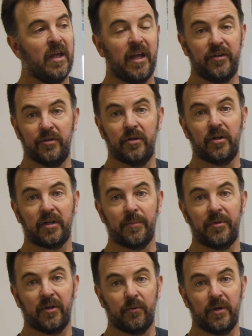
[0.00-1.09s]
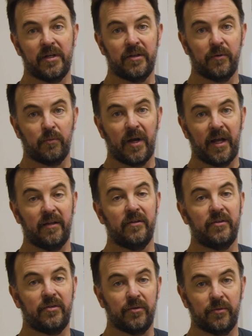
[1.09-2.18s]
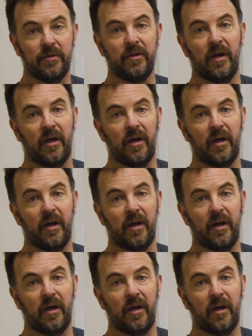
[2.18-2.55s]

and you'll hook up the green and the red to